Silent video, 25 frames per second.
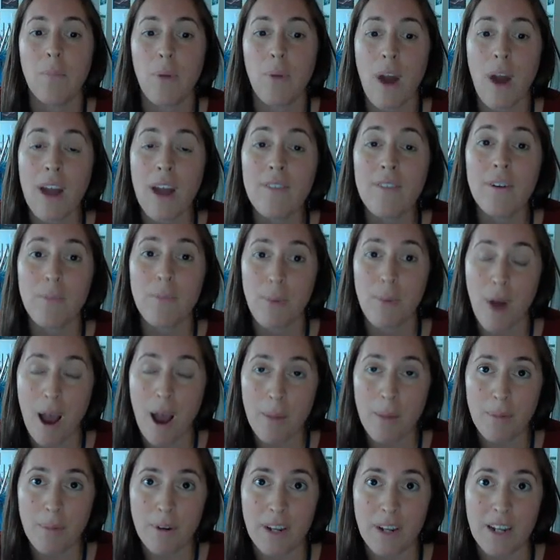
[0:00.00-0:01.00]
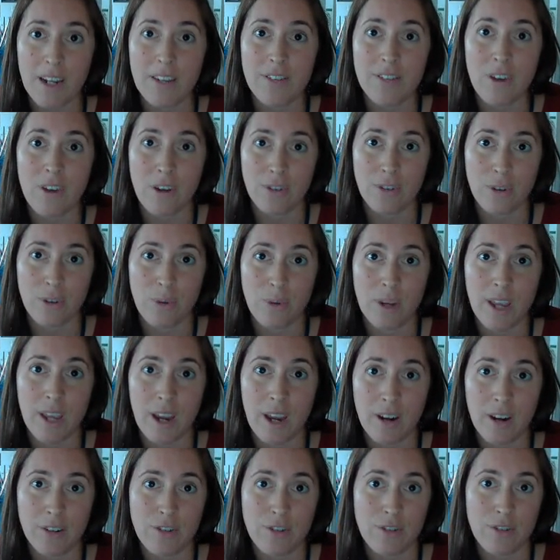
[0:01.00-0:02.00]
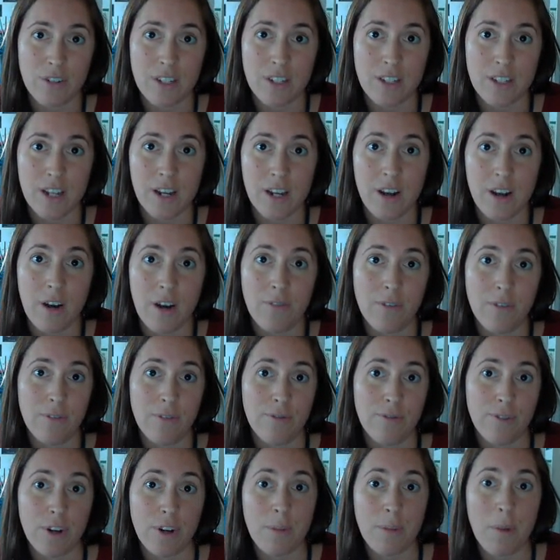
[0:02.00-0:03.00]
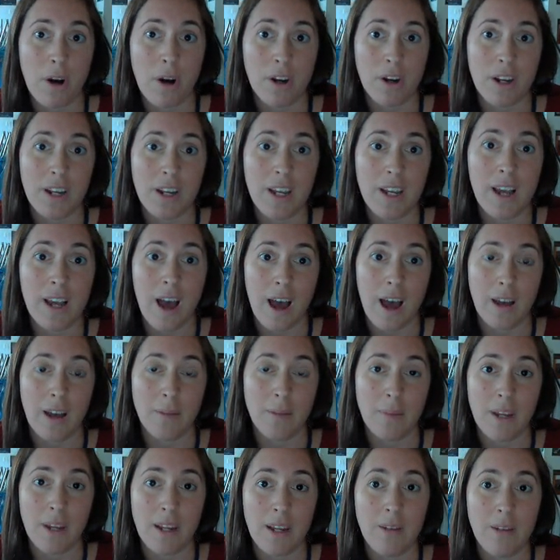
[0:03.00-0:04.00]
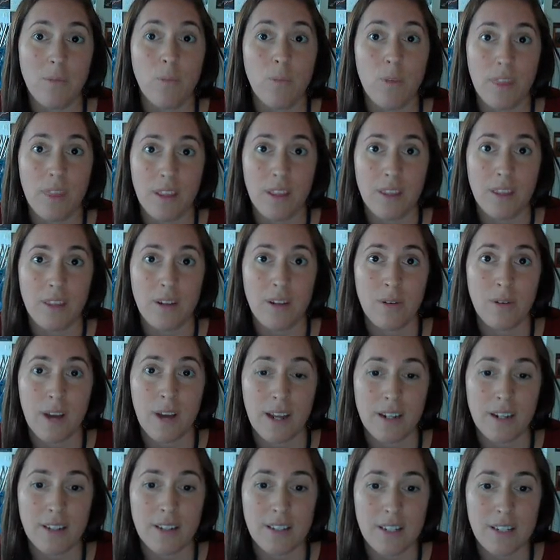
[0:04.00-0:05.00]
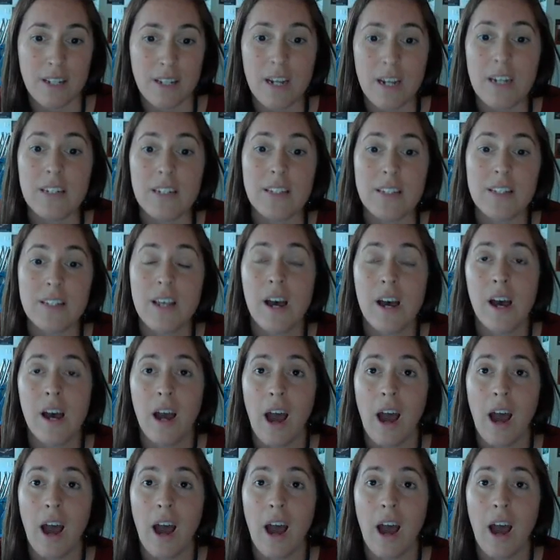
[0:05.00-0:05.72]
Private property is also a characteristic of a free market economy within the United States.